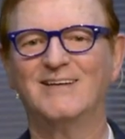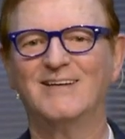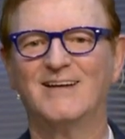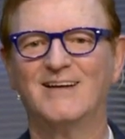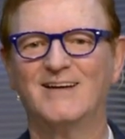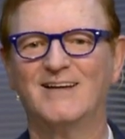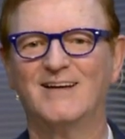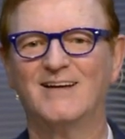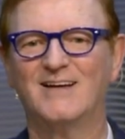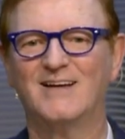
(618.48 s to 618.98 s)

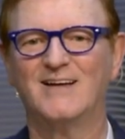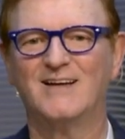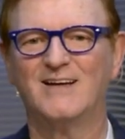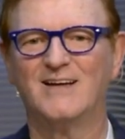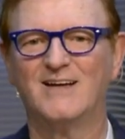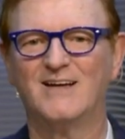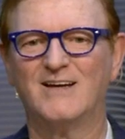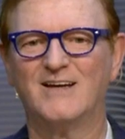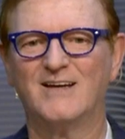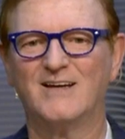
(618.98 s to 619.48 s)

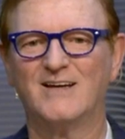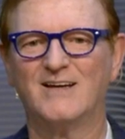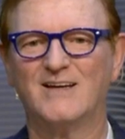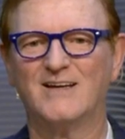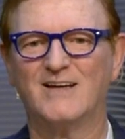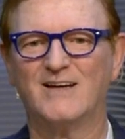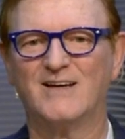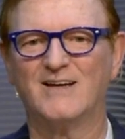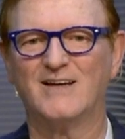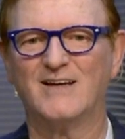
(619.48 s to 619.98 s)

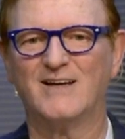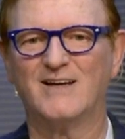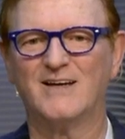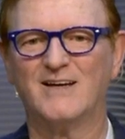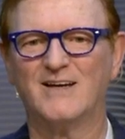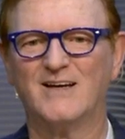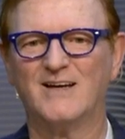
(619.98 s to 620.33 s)
(no one is talking)